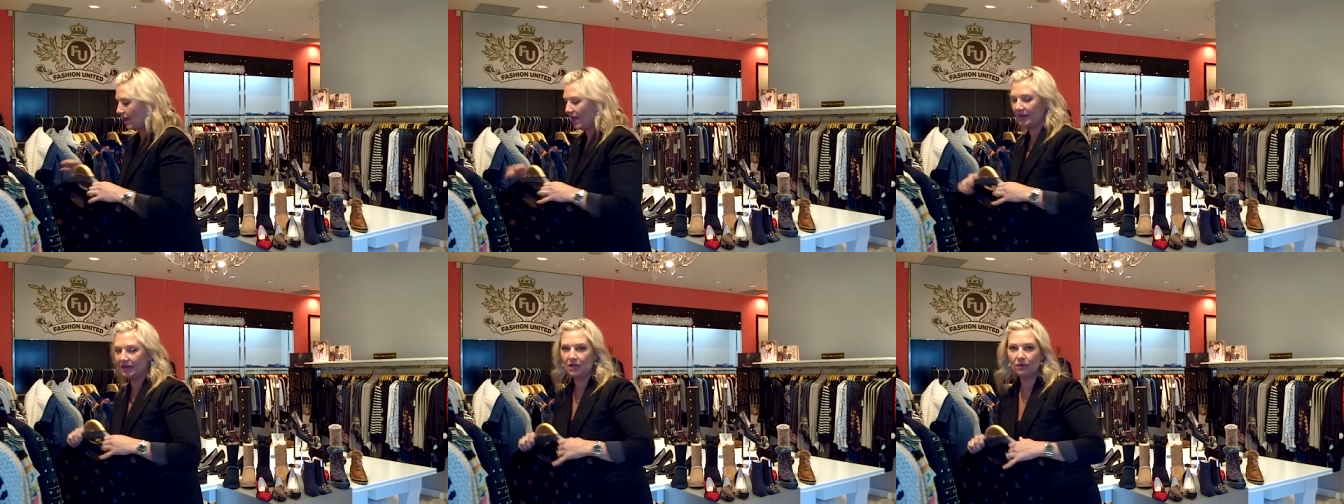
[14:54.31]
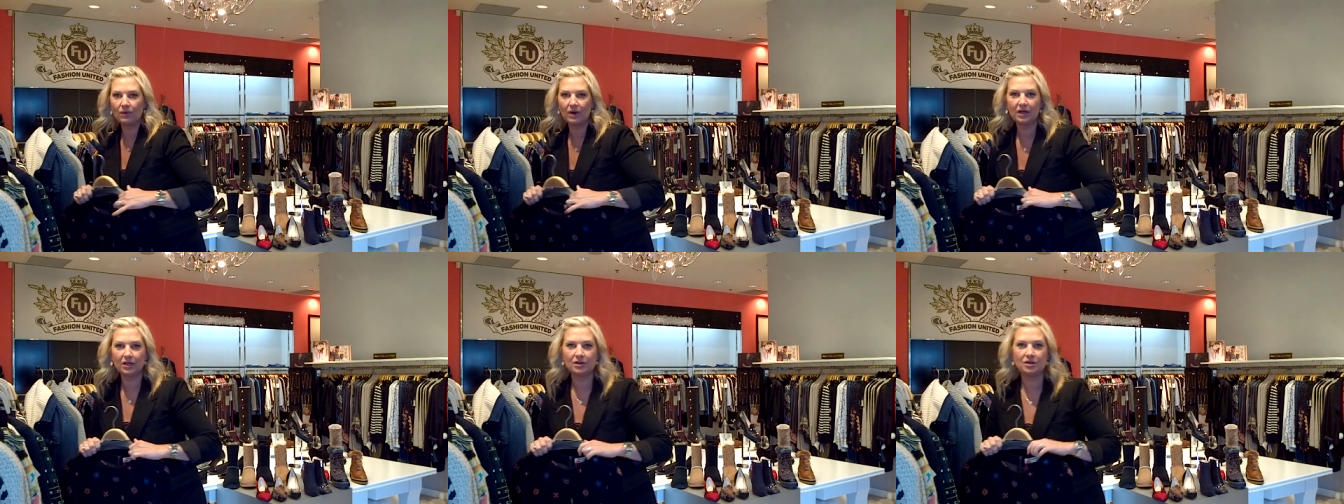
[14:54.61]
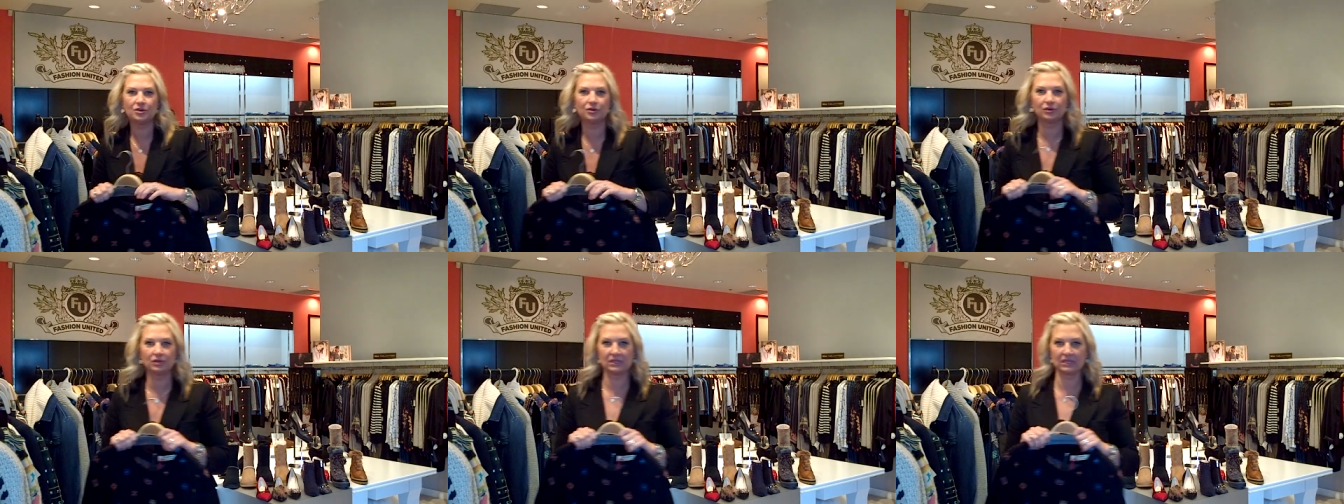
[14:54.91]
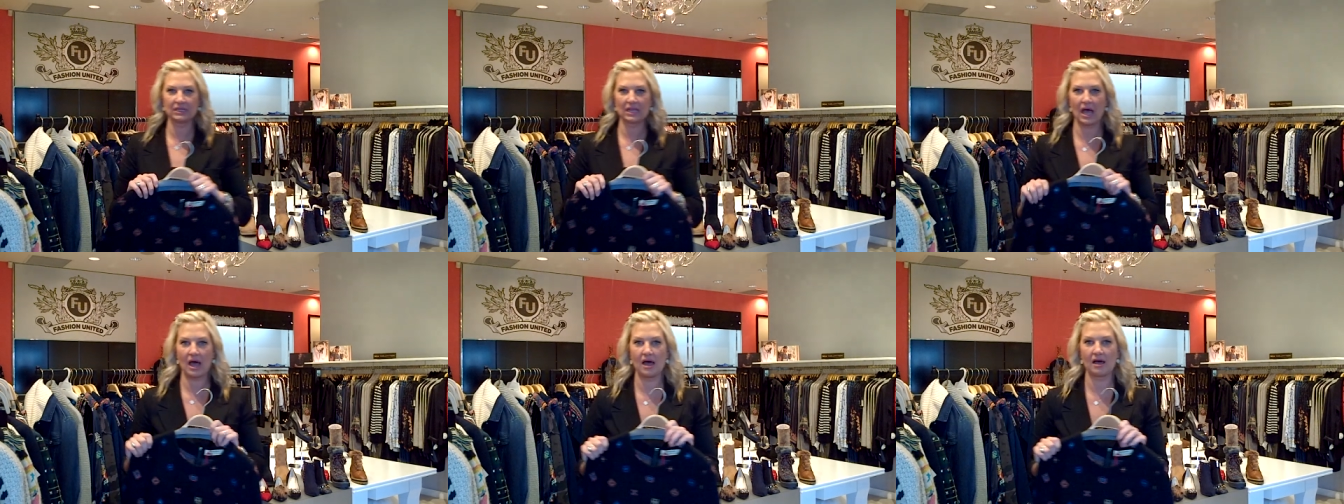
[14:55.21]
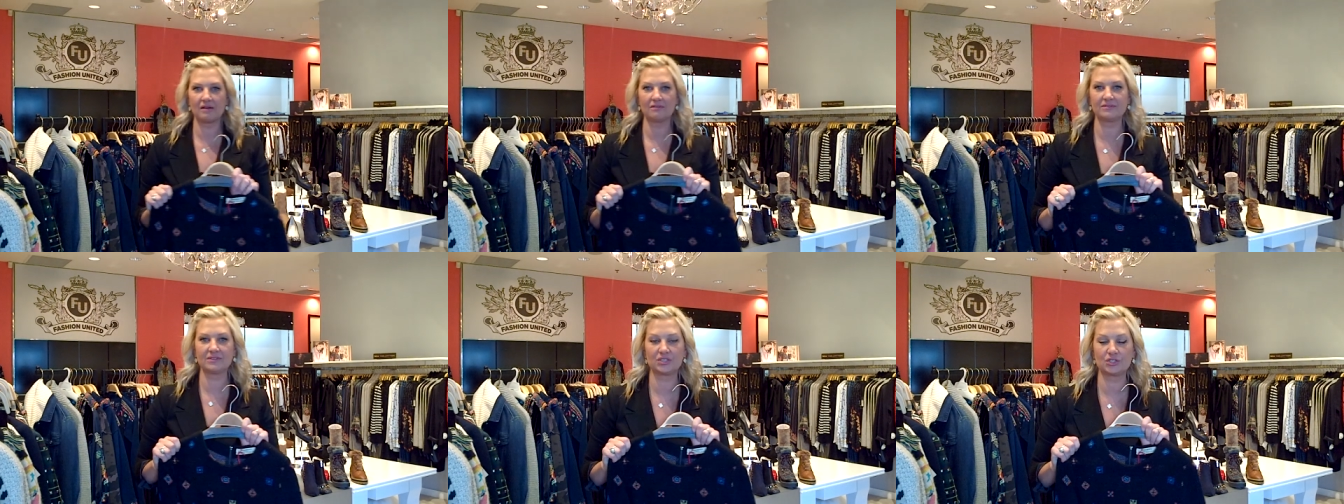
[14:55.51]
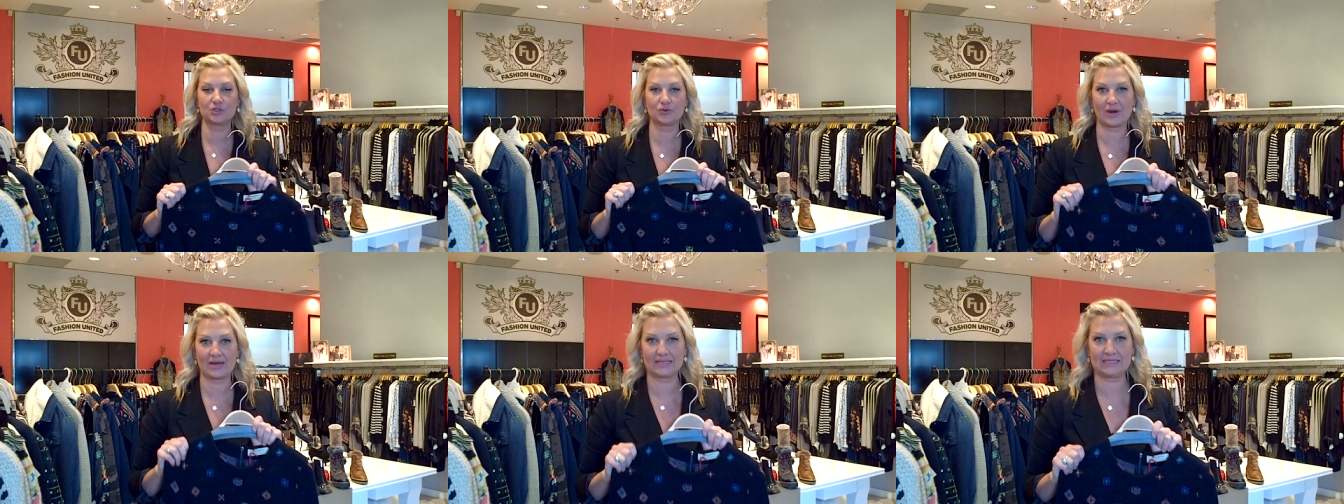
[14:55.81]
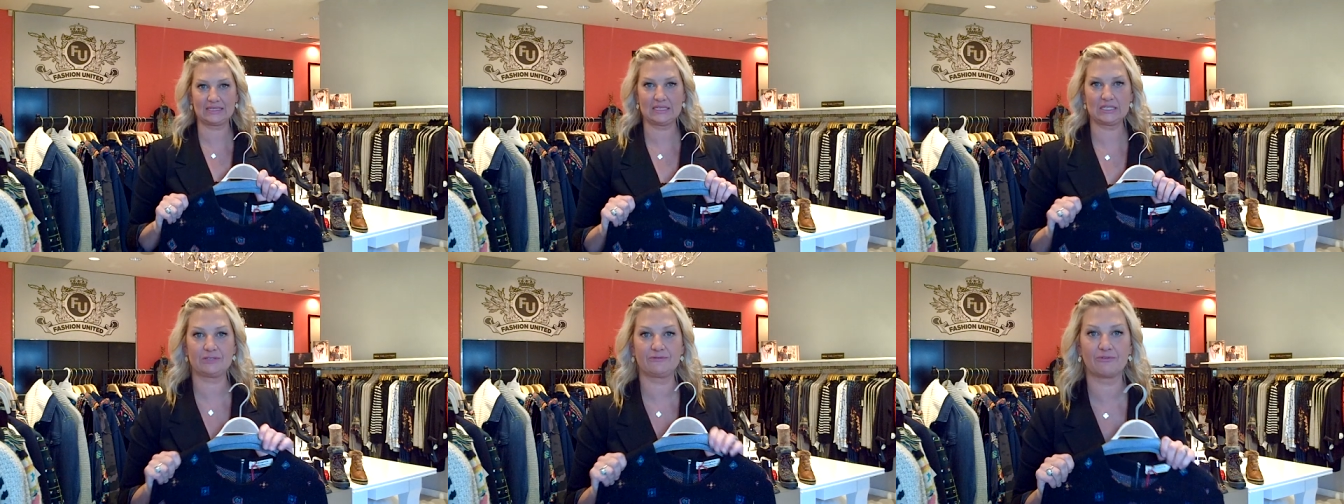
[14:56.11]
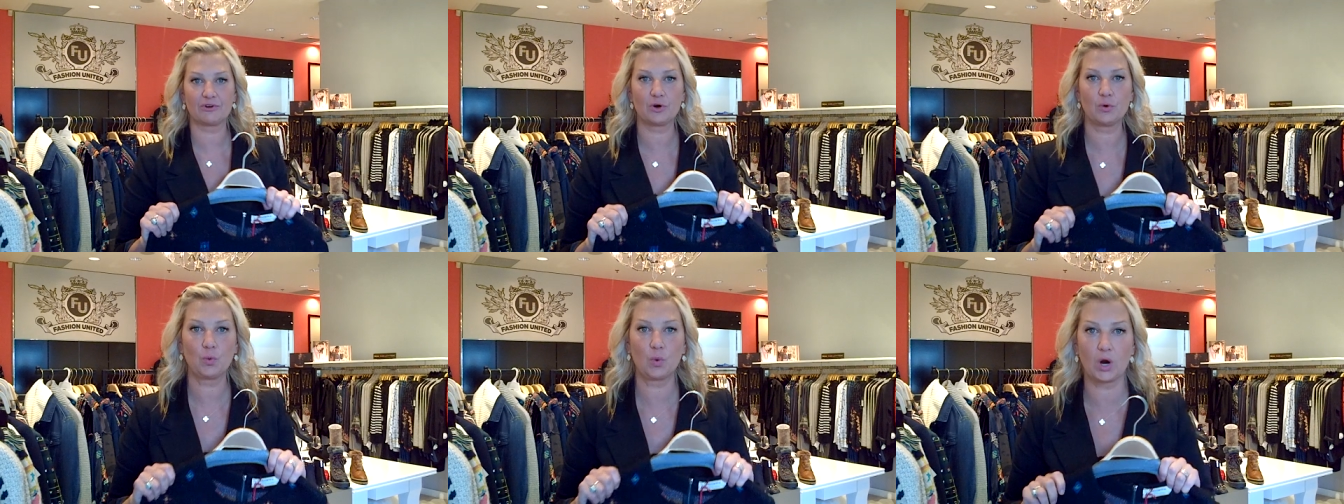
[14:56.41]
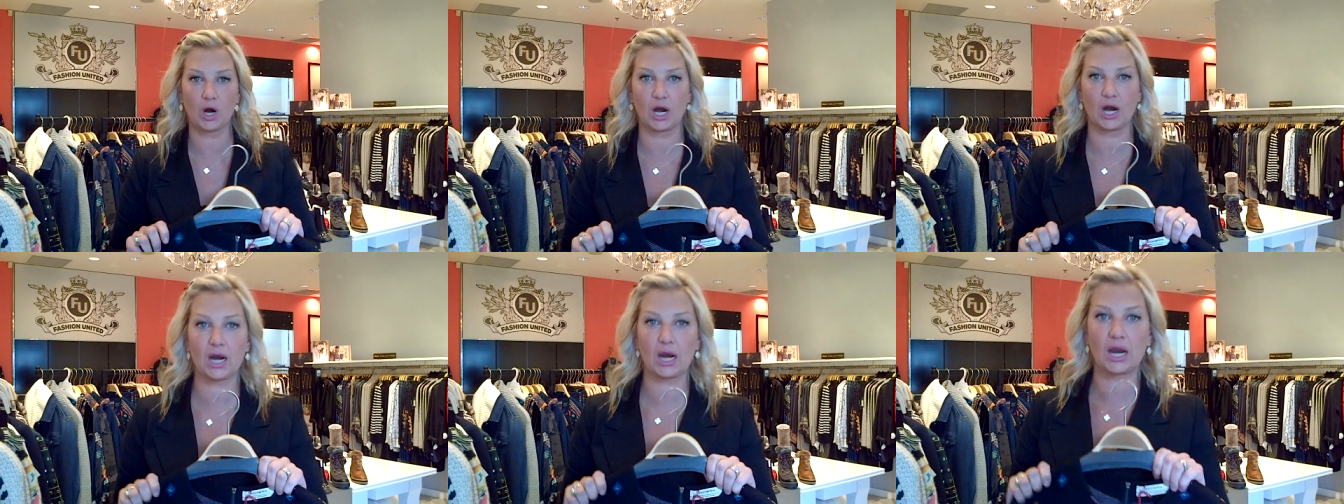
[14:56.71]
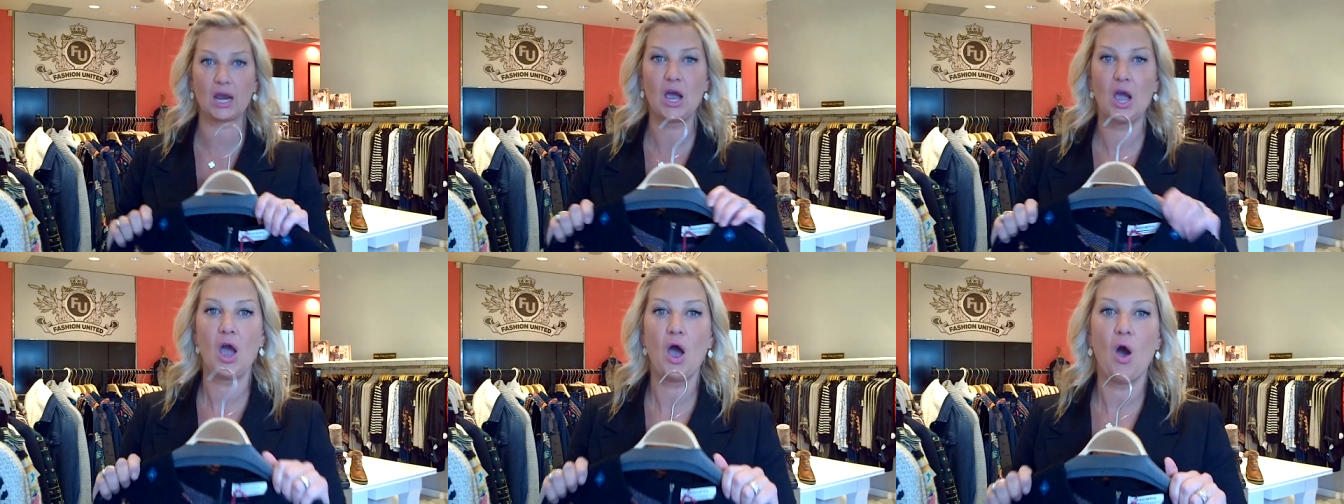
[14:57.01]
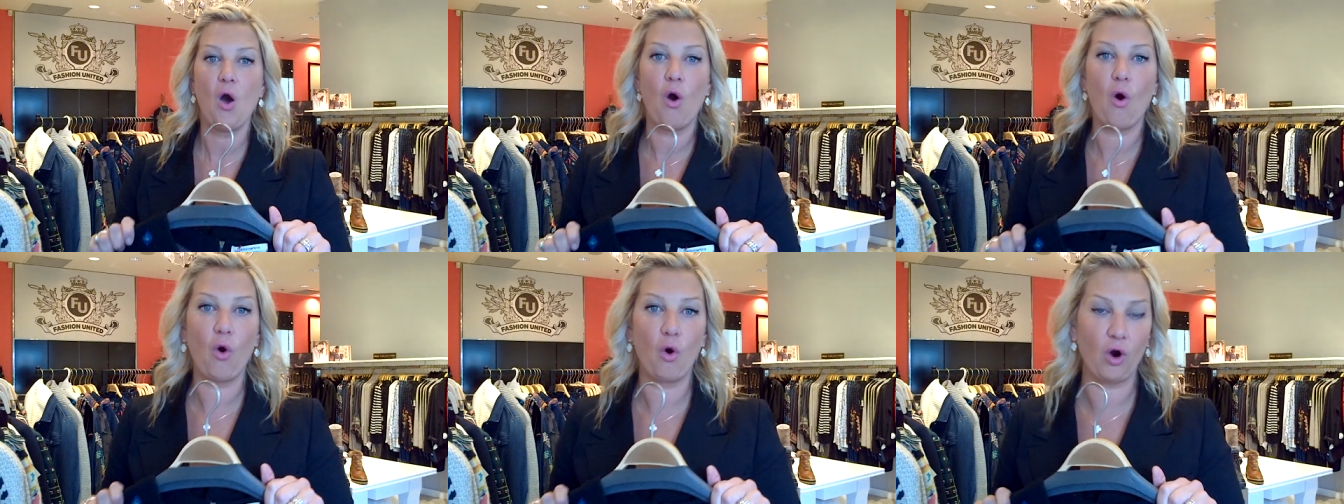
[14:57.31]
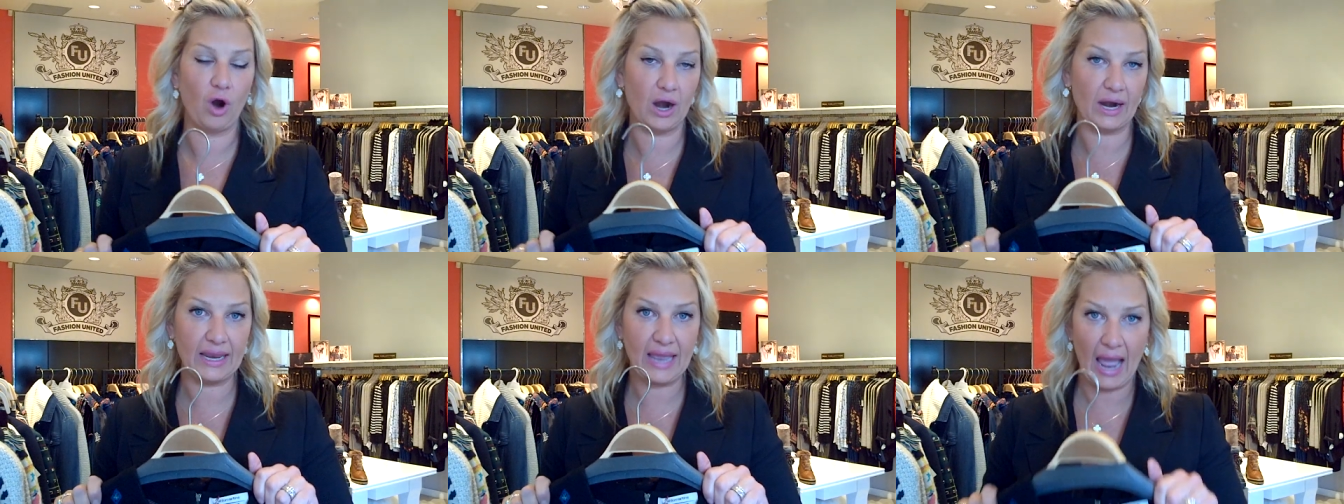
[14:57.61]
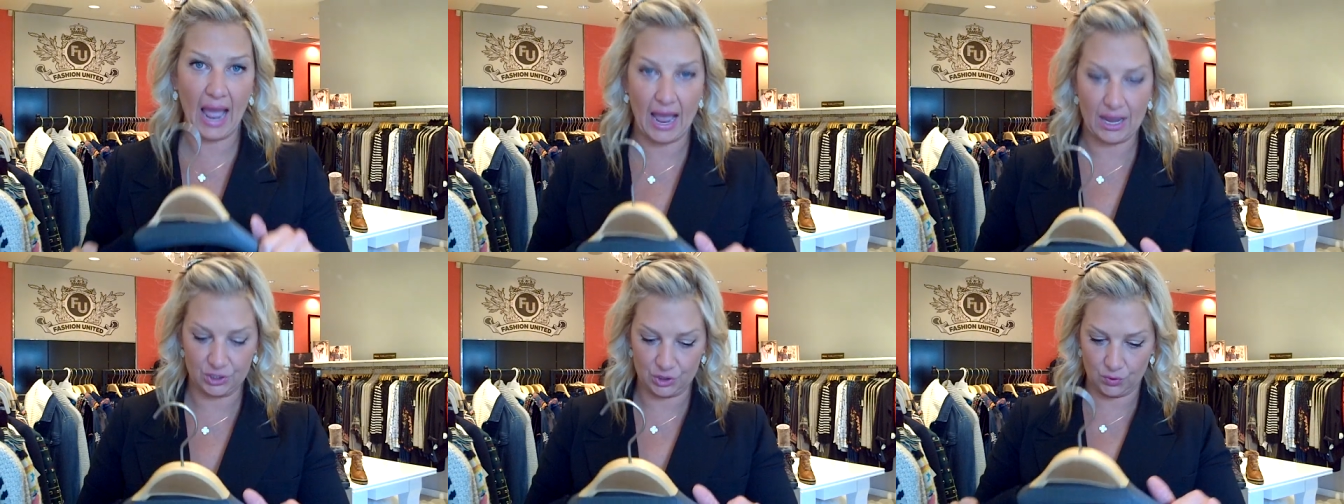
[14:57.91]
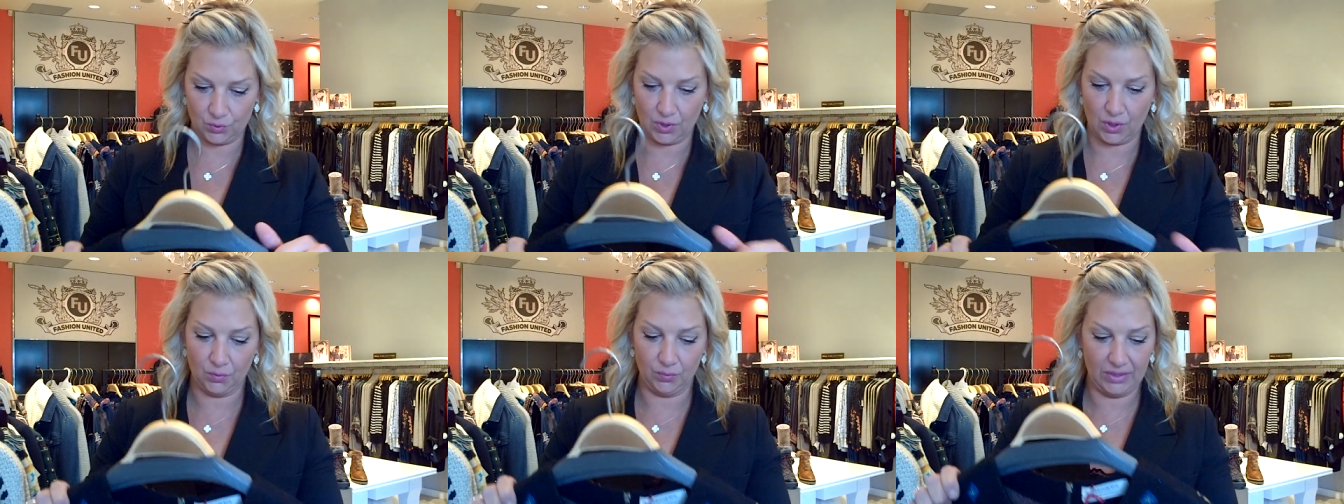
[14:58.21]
anyone who loves dresses for work or casual.